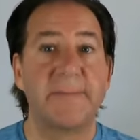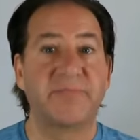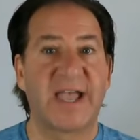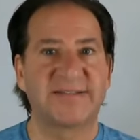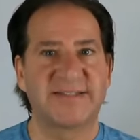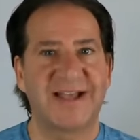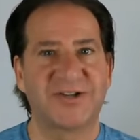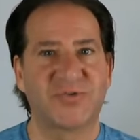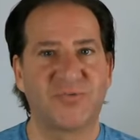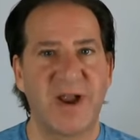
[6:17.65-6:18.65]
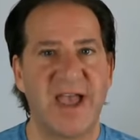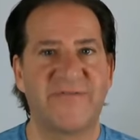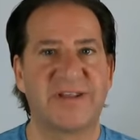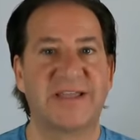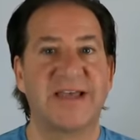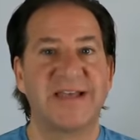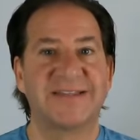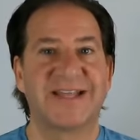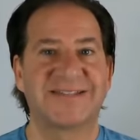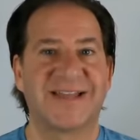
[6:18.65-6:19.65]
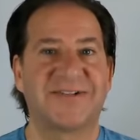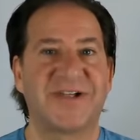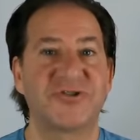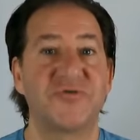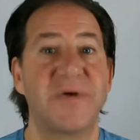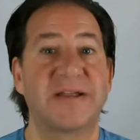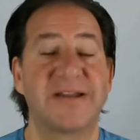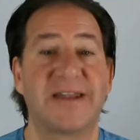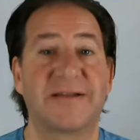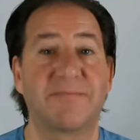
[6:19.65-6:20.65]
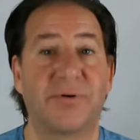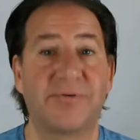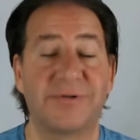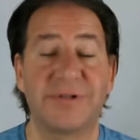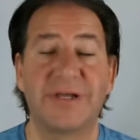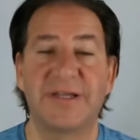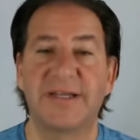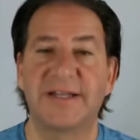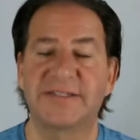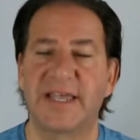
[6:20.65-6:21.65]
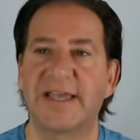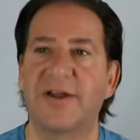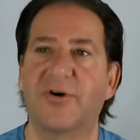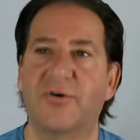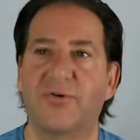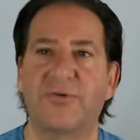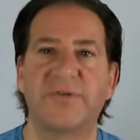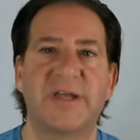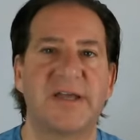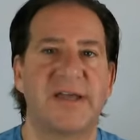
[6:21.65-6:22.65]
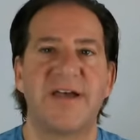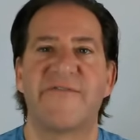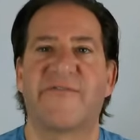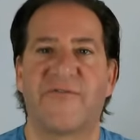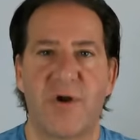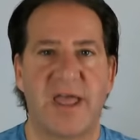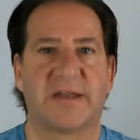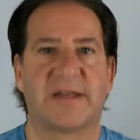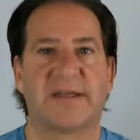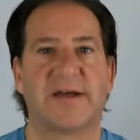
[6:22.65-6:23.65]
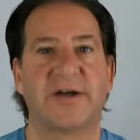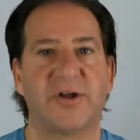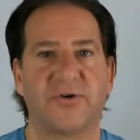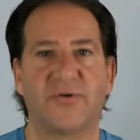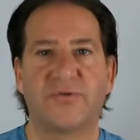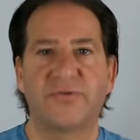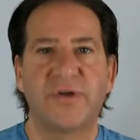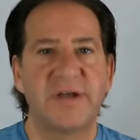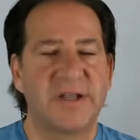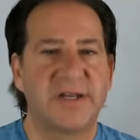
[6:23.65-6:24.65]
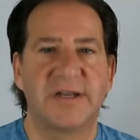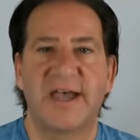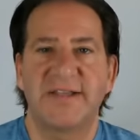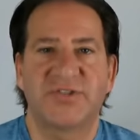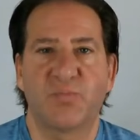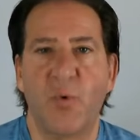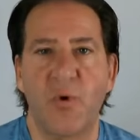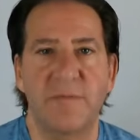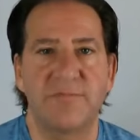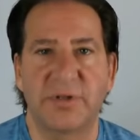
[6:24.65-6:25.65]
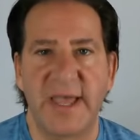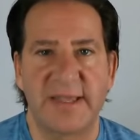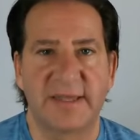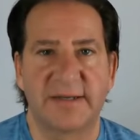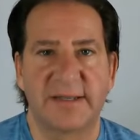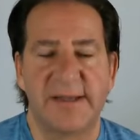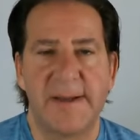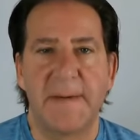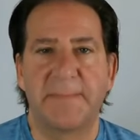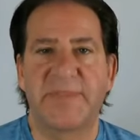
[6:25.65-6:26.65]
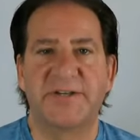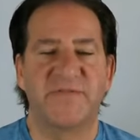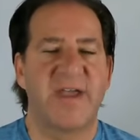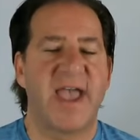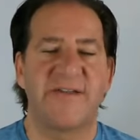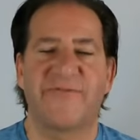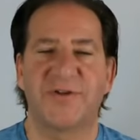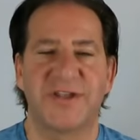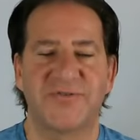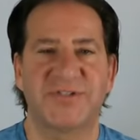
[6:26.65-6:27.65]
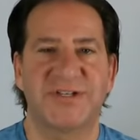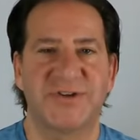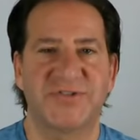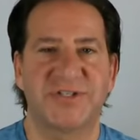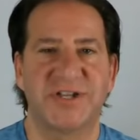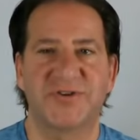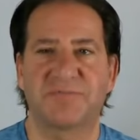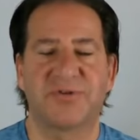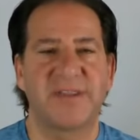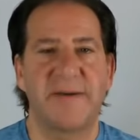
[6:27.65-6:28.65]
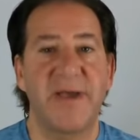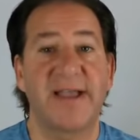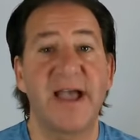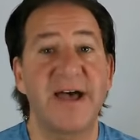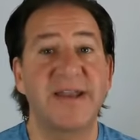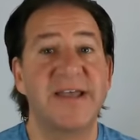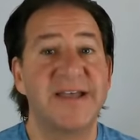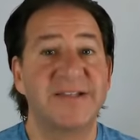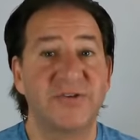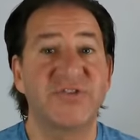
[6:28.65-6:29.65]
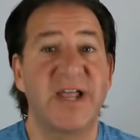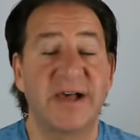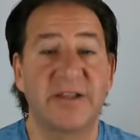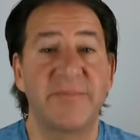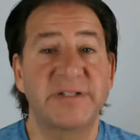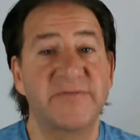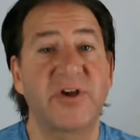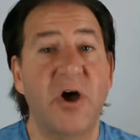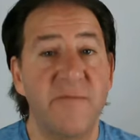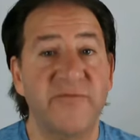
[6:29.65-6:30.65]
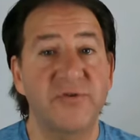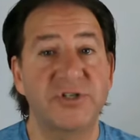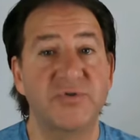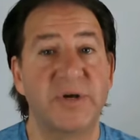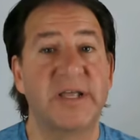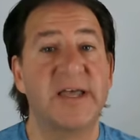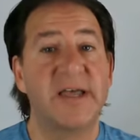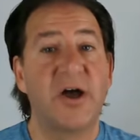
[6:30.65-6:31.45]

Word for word: That's that gravity, that's that electromagnetic pull. It's like an old friend, an old, nice, warm blanket that you've had for years and years and years, putting that back on, there's an element of comfort to it.